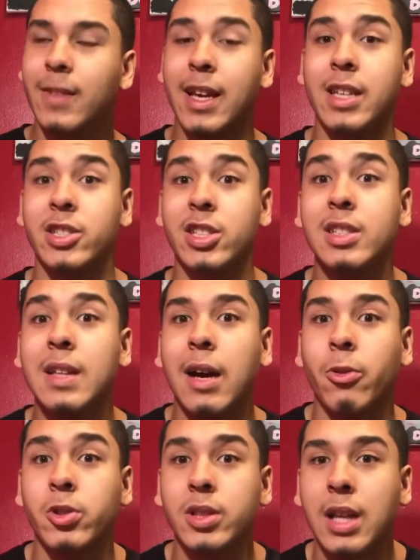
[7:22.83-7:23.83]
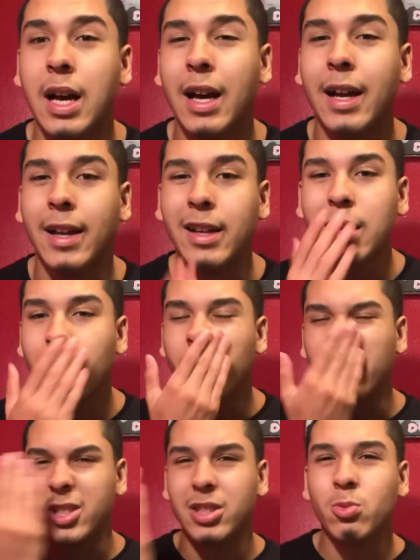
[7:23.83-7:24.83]
and she's outside,
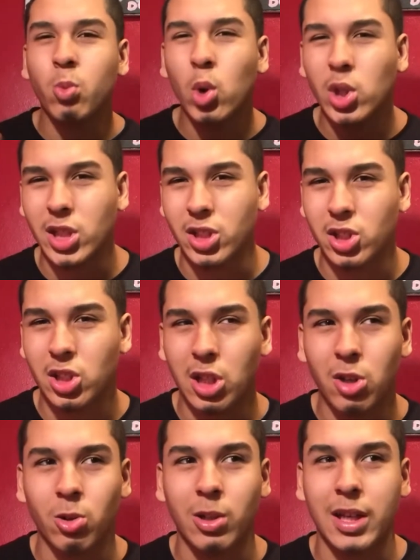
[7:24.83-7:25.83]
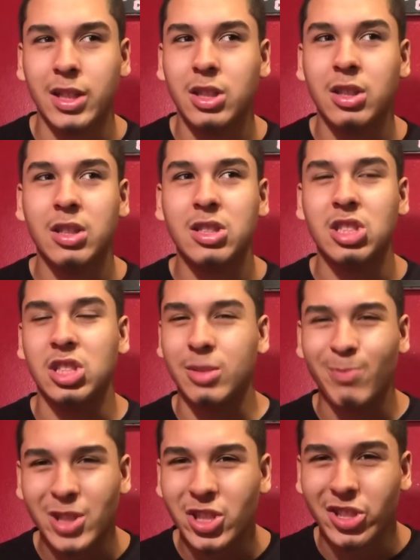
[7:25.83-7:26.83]
but she's walking slow, like
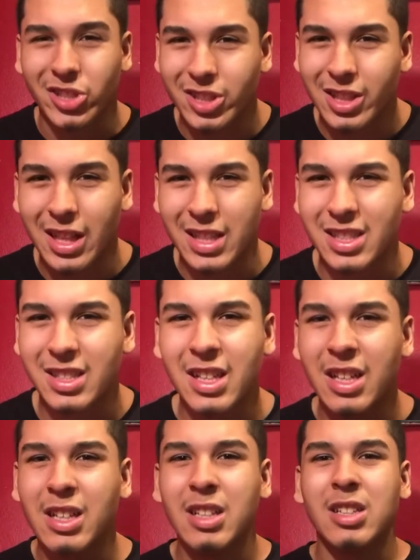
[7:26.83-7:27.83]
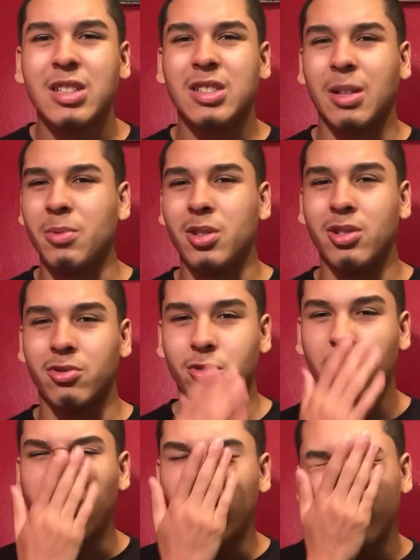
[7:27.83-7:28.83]
suspicious, like something is
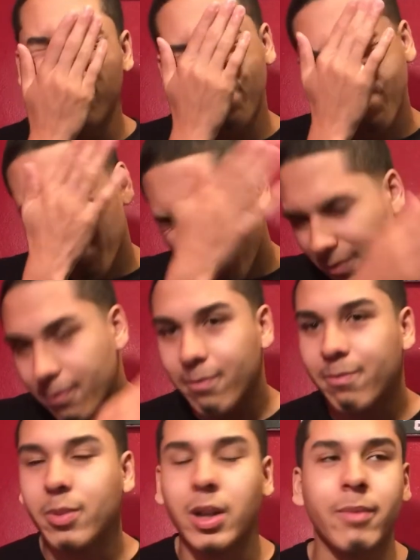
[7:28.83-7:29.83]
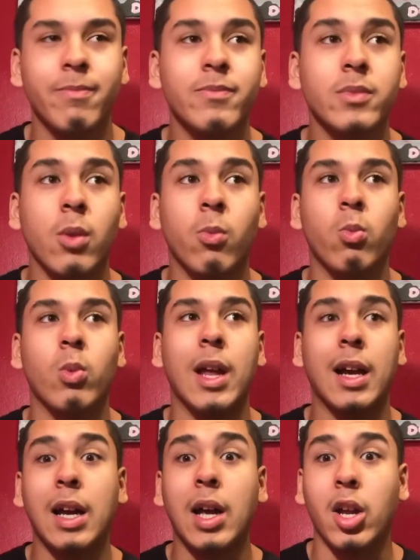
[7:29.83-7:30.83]
wrong. But when I
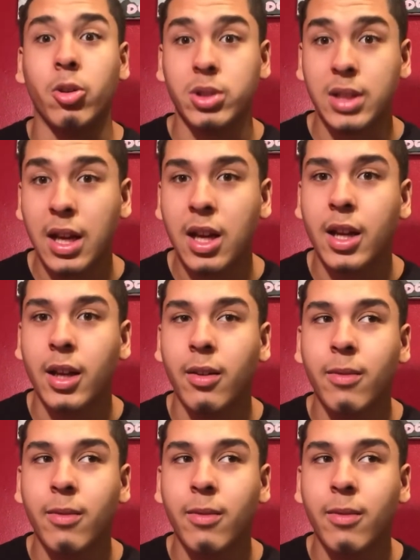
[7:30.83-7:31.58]
got outside,